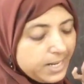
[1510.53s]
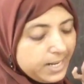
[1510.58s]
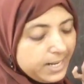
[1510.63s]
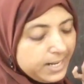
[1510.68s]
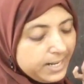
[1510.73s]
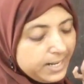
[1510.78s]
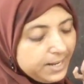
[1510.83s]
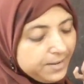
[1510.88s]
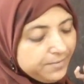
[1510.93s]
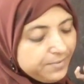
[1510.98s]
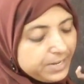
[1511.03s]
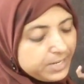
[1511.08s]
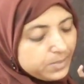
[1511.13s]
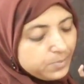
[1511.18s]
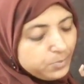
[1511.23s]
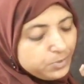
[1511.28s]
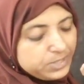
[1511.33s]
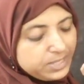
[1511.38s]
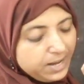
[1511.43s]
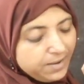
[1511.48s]
Kangan
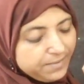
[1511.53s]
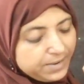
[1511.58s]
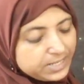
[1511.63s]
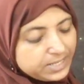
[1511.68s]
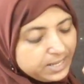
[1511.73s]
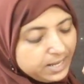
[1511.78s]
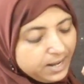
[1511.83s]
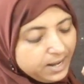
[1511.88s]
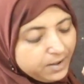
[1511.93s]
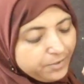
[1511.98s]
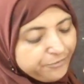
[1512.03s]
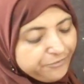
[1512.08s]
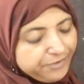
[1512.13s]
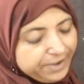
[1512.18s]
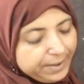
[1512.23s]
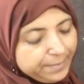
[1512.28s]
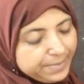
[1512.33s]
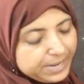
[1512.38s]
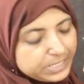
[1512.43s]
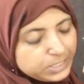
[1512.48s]
Musa was the
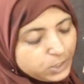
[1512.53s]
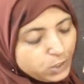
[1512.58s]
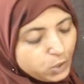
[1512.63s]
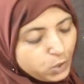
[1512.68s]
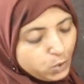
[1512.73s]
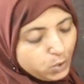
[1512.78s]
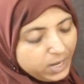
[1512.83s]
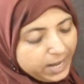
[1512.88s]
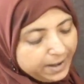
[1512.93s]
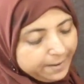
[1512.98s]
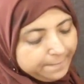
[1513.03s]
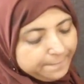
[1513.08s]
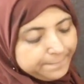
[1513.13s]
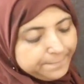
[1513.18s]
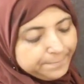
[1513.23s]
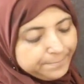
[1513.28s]
famous ruler.